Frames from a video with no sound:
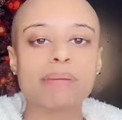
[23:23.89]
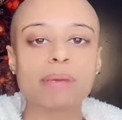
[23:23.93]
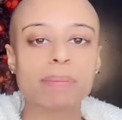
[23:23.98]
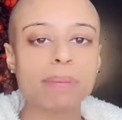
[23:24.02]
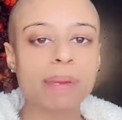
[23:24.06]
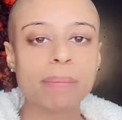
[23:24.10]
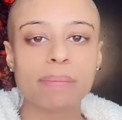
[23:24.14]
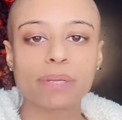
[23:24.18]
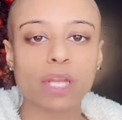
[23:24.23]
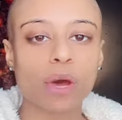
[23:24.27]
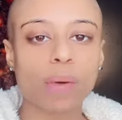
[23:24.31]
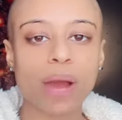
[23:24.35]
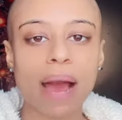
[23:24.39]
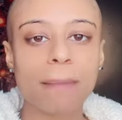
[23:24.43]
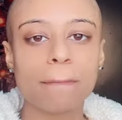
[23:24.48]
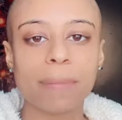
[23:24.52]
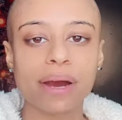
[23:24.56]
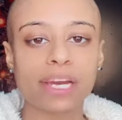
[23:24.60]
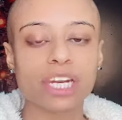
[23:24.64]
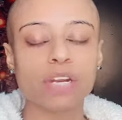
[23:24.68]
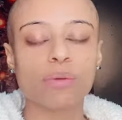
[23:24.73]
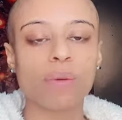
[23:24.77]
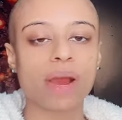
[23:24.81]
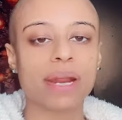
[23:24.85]
maybe people don't
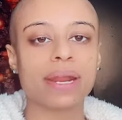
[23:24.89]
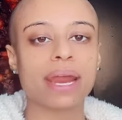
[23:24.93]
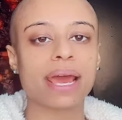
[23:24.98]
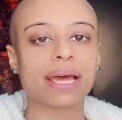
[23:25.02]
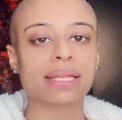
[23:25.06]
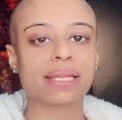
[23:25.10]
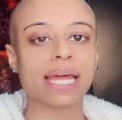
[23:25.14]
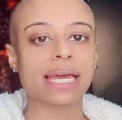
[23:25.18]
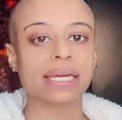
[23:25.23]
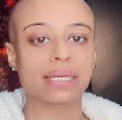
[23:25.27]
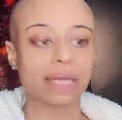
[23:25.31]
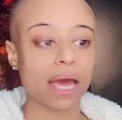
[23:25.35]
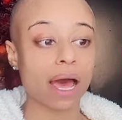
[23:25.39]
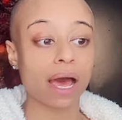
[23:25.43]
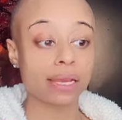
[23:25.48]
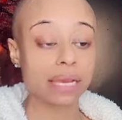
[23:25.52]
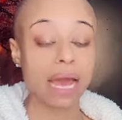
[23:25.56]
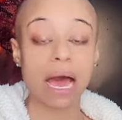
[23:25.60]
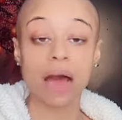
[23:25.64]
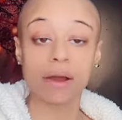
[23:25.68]
got money right now. Like nah,